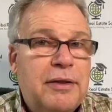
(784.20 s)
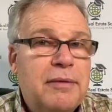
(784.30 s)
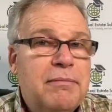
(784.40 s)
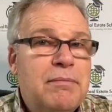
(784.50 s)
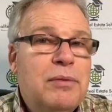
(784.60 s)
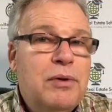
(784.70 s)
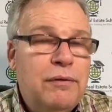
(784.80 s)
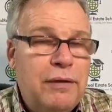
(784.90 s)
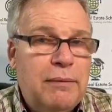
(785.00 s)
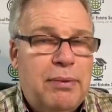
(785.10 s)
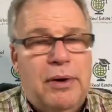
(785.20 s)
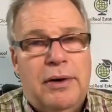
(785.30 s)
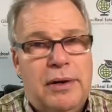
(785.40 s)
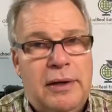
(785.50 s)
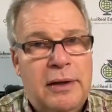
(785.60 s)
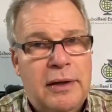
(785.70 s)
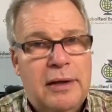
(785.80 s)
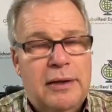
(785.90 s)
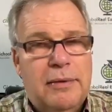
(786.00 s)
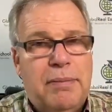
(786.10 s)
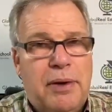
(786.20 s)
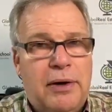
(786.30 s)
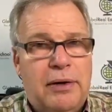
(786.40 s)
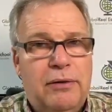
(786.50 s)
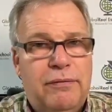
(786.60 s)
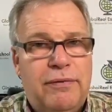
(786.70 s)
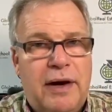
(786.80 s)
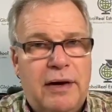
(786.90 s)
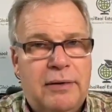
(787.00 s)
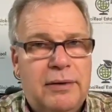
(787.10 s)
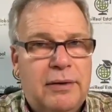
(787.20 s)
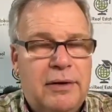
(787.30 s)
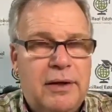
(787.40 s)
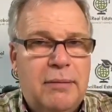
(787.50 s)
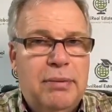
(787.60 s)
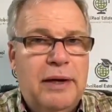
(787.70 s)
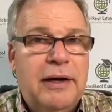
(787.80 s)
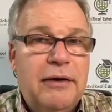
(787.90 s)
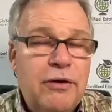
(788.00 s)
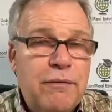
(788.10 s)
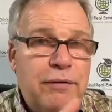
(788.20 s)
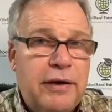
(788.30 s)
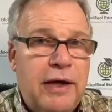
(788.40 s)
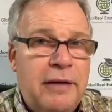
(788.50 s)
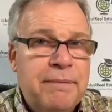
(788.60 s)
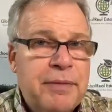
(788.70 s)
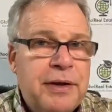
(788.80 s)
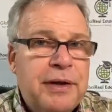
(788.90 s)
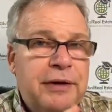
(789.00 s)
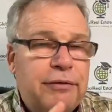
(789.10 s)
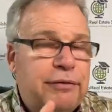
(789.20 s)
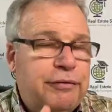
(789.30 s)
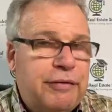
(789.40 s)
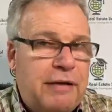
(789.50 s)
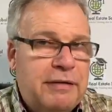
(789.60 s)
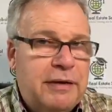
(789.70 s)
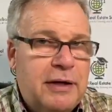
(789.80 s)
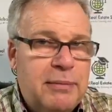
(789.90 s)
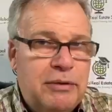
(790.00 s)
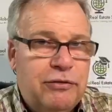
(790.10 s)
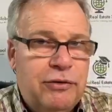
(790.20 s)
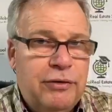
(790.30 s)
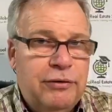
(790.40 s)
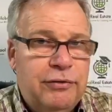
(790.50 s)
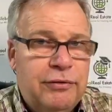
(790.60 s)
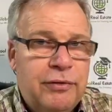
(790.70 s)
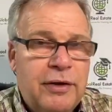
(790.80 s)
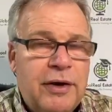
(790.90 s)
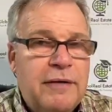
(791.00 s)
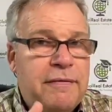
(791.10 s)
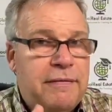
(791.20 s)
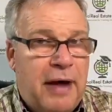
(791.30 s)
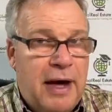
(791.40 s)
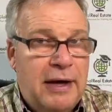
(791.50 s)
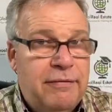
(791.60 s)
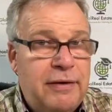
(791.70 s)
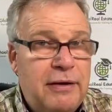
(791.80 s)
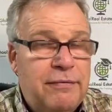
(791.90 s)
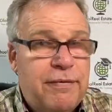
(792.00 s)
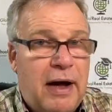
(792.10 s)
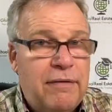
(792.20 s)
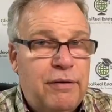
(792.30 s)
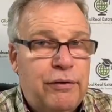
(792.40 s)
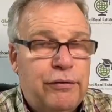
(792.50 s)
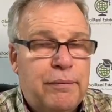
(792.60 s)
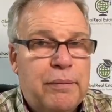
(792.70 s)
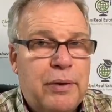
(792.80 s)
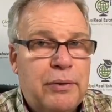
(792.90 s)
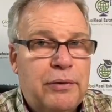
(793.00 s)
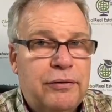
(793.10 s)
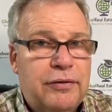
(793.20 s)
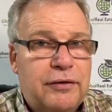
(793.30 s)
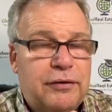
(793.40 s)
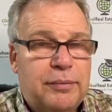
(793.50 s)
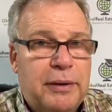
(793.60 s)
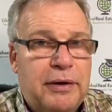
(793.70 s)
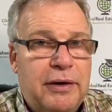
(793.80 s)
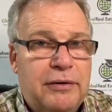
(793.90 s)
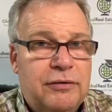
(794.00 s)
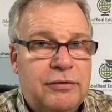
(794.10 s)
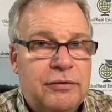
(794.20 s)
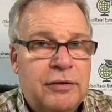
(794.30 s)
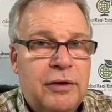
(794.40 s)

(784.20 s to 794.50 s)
the moving party, the party who filed the complaint. Now, don't forget, 7 commissioners, 5 need 5 years broker's experience.